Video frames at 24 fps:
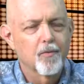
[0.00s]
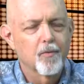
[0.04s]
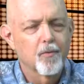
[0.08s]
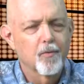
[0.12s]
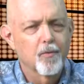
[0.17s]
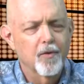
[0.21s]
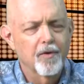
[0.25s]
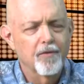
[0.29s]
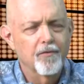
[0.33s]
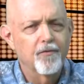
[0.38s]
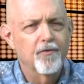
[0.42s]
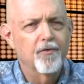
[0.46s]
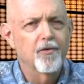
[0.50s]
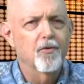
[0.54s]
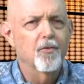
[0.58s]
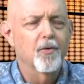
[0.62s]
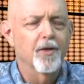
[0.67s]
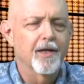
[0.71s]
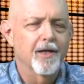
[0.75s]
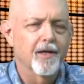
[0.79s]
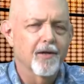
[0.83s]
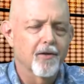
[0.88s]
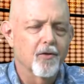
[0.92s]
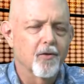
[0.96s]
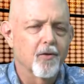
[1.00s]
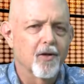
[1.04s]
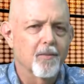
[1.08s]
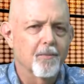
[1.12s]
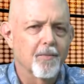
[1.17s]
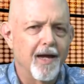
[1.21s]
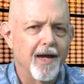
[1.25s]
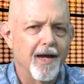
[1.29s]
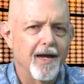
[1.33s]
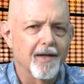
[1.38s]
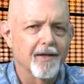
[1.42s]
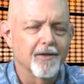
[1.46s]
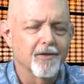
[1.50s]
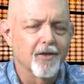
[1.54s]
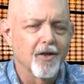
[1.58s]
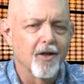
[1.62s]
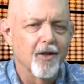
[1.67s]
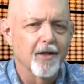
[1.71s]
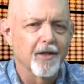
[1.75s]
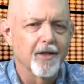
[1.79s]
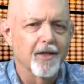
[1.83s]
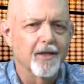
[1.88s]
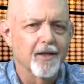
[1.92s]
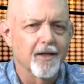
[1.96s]
reviewing and going back and
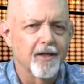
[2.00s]
talking a